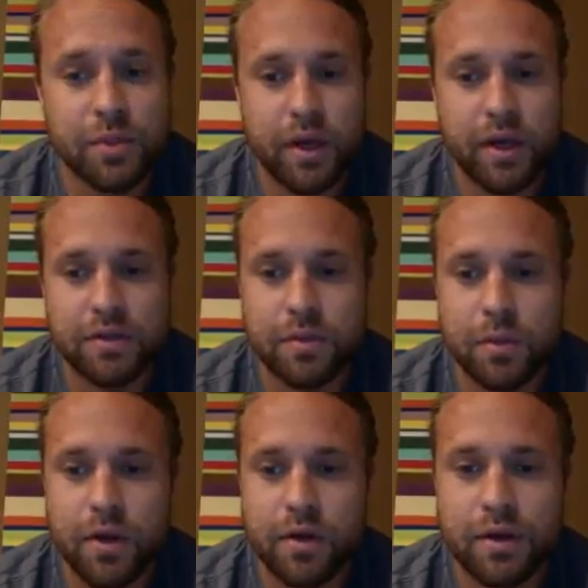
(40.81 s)
paintings from
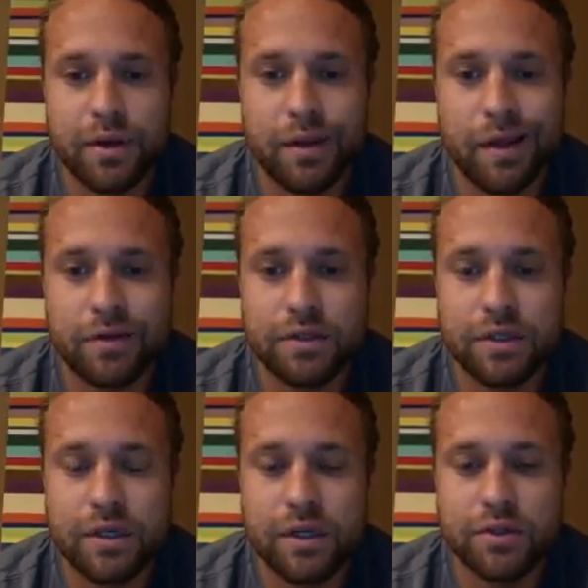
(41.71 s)
around
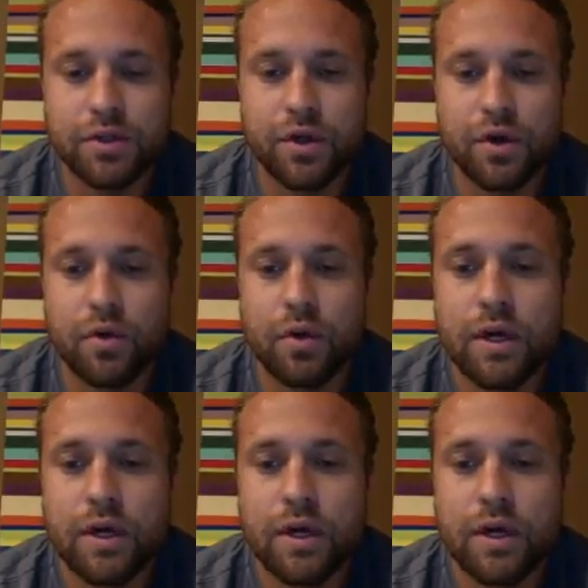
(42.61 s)
10,000 years ago.